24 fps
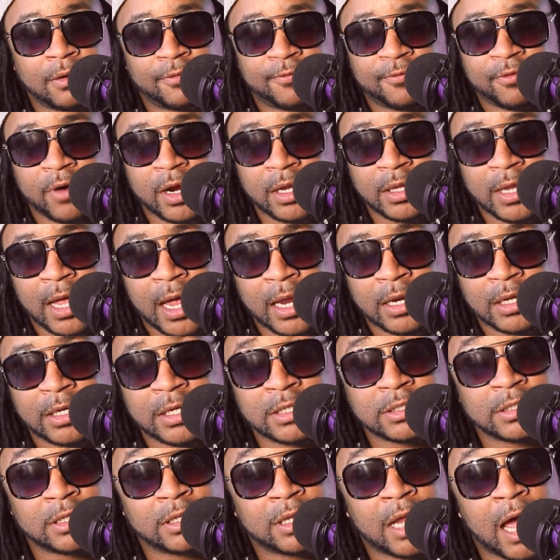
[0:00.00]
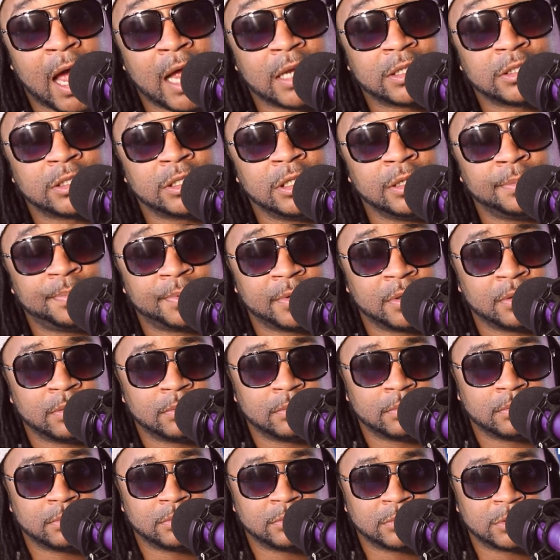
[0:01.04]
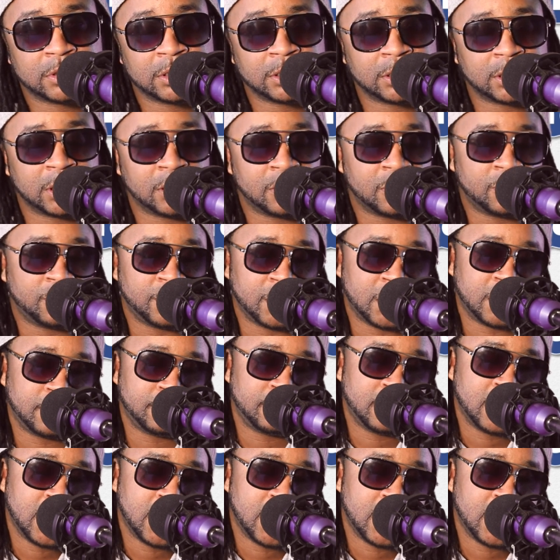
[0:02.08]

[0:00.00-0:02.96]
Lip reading: Freightliner is a lot cheaper to deal with.